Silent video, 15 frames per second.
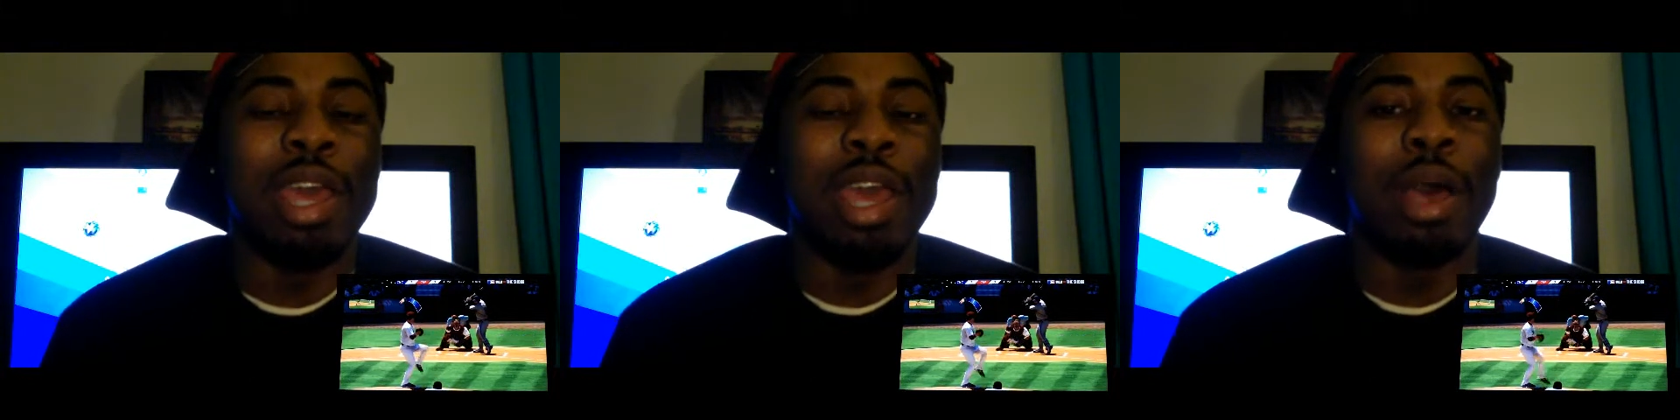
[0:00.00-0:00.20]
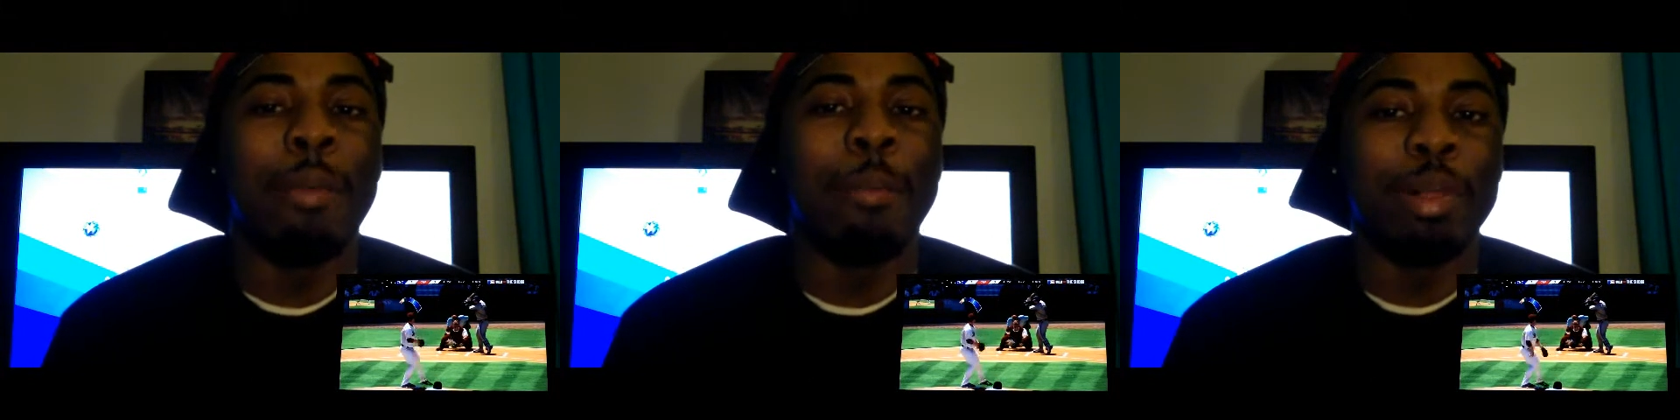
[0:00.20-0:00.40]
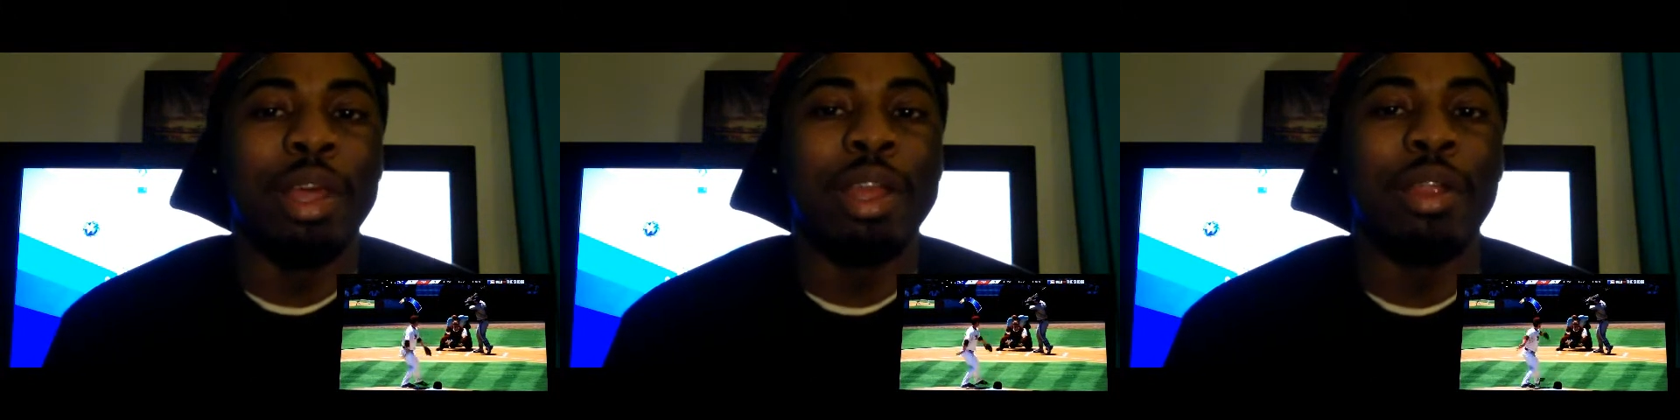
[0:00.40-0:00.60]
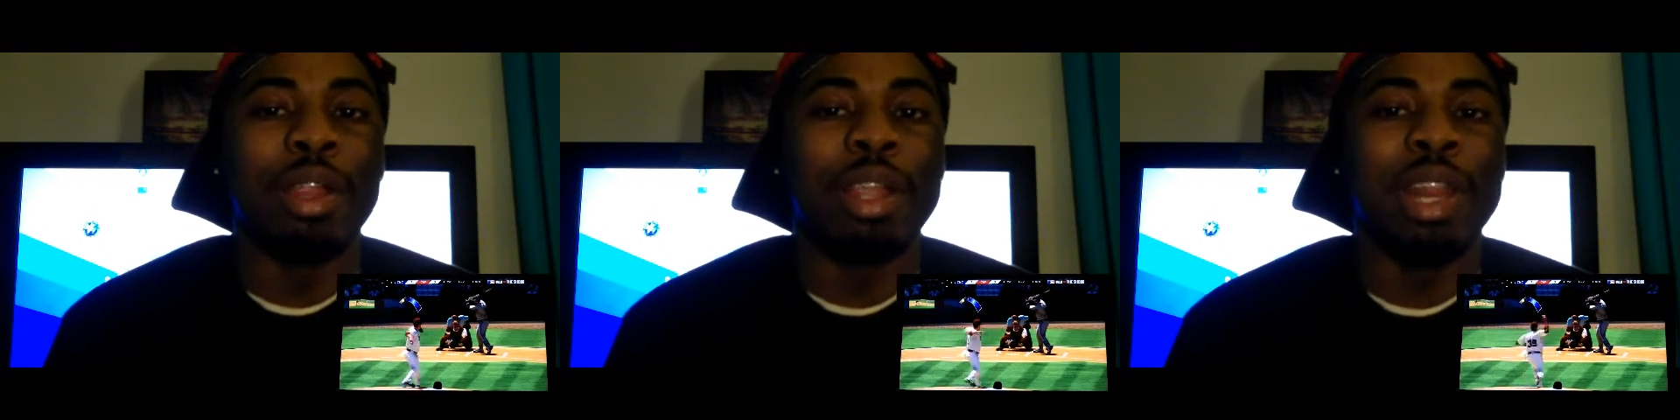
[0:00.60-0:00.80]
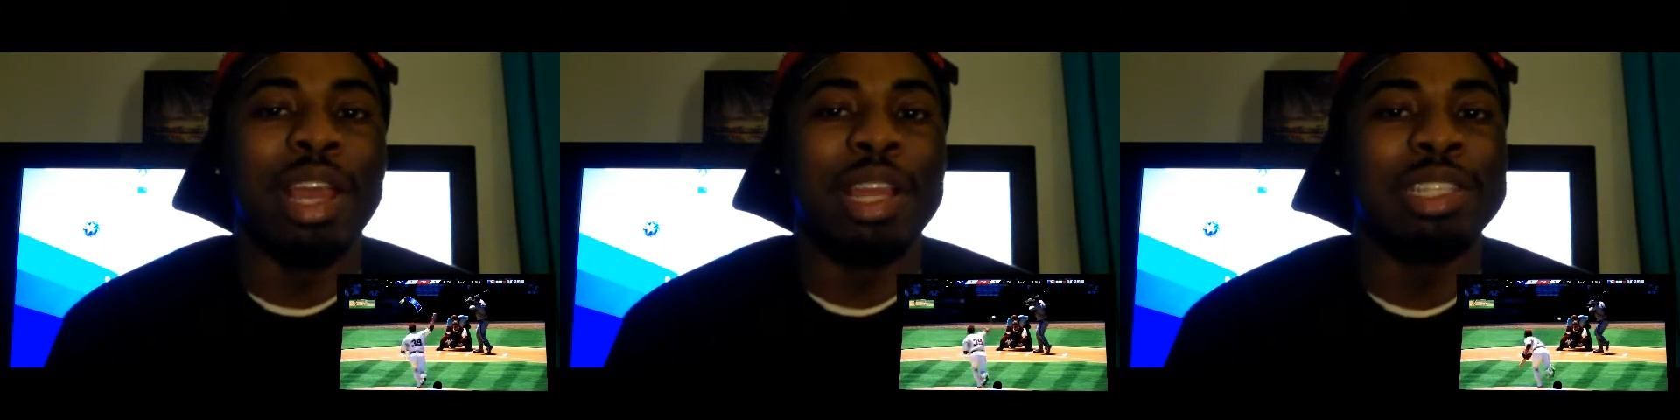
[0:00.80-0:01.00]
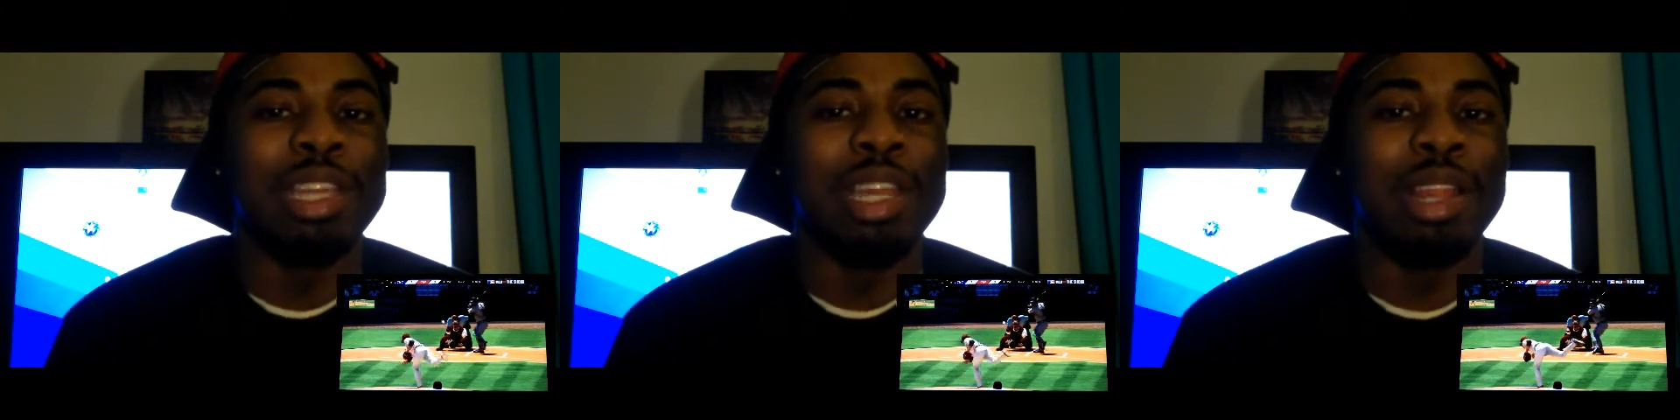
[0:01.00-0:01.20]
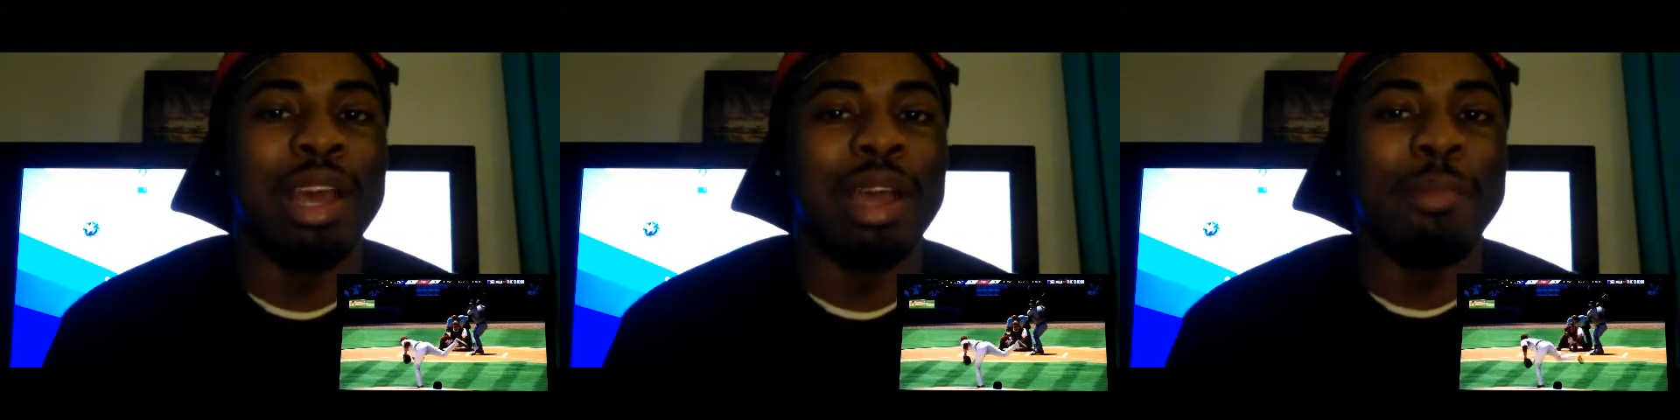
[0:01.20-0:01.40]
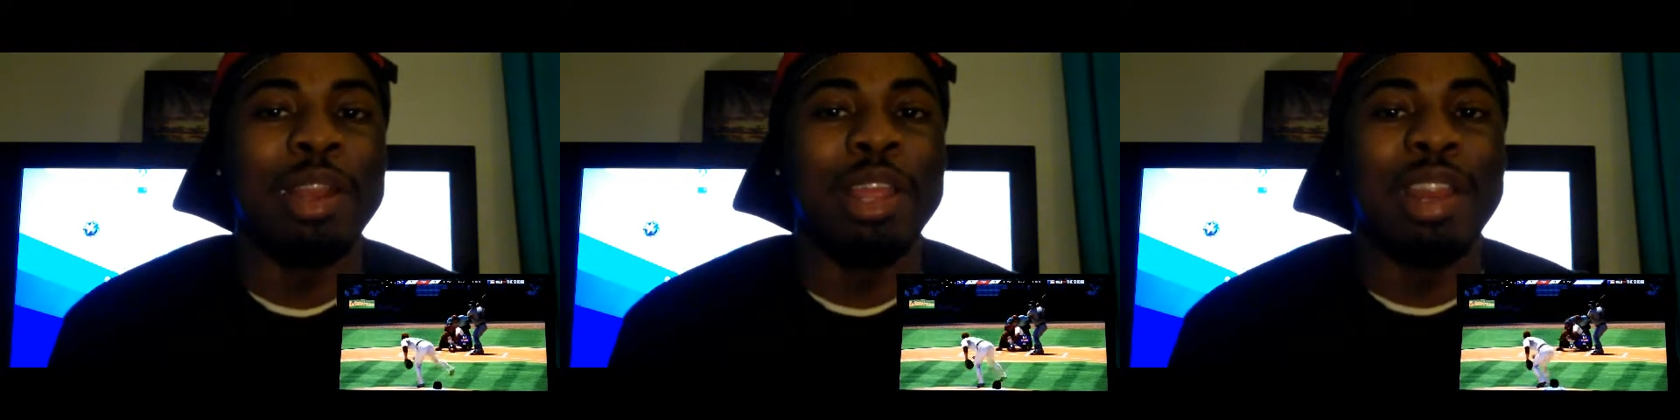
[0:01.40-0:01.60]
that a player can actually get
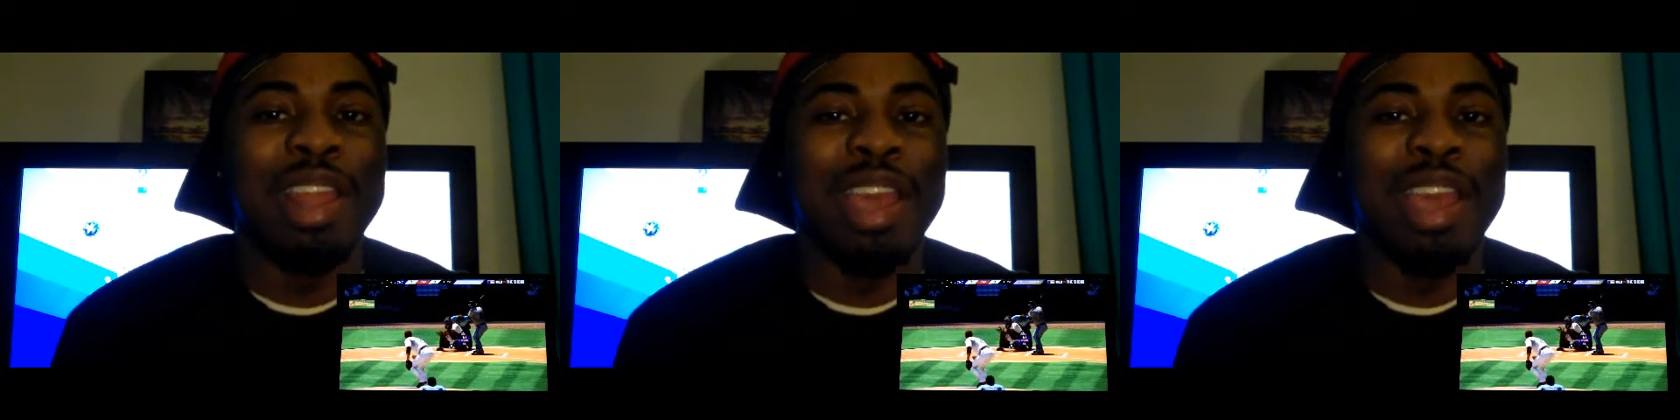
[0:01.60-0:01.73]
nominated